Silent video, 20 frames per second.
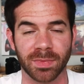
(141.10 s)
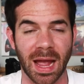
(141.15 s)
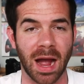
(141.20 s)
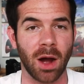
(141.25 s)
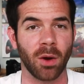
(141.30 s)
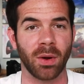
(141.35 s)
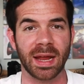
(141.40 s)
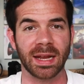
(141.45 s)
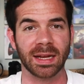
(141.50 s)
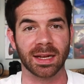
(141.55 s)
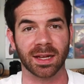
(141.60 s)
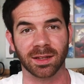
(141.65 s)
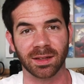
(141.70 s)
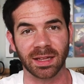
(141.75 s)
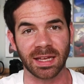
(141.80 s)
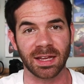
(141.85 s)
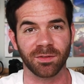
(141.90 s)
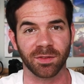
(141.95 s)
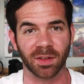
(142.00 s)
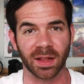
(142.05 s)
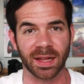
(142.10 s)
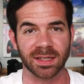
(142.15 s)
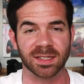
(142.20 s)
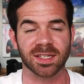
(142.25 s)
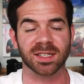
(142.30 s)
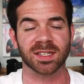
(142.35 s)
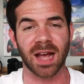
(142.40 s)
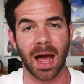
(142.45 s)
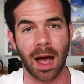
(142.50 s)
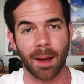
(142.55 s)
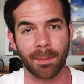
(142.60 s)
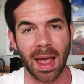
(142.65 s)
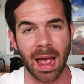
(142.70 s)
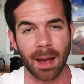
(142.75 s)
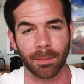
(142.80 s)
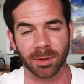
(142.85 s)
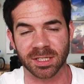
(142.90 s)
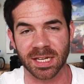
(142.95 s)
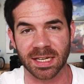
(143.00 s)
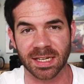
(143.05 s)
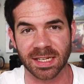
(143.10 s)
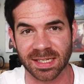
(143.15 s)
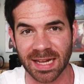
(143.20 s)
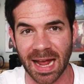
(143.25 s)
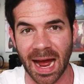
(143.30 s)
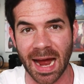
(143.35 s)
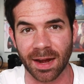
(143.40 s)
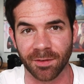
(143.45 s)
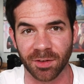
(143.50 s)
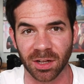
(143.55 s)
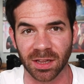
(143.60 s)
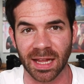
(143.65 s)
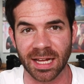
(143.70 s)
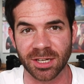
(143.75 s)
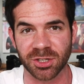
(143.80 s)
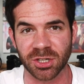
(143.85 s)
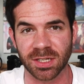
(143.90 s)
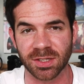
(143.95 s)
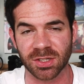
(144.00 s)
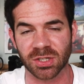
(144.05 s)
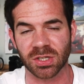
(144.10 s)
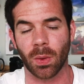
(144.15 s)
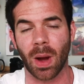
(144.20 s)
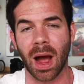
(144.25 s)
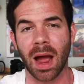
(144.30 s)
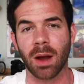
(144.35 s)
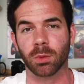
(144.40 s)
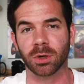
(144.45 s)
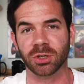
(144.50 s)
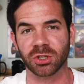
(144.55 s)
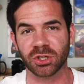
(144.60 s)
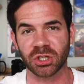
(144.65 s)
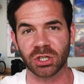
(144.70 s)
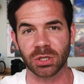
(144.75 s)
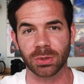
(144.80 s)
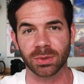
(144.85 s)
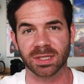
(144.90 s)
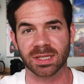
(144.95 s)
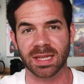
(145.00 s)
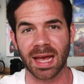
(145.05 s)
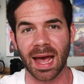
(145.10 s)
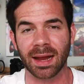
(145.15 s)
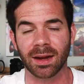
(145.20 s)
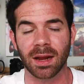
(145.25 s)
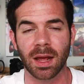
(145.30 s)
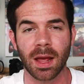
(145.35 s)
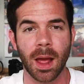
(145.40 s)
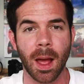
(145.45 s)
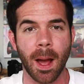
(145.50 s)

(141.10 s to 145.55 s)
Now, in Cleveland, Tom Hamilton is kind of a legend, so I would choose that.